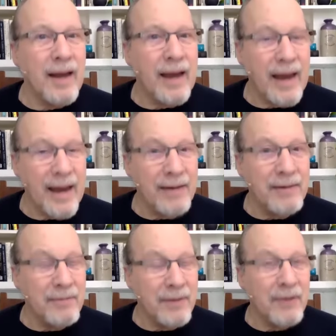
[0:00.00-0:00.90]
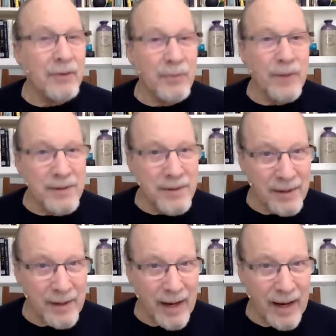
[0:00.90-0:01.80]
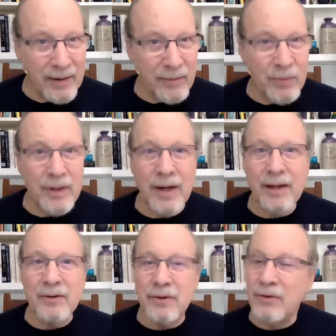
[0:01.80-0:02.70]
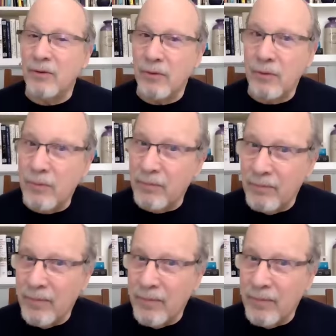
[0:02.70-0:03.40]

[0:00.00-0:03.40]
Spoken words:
And the reason I would like to do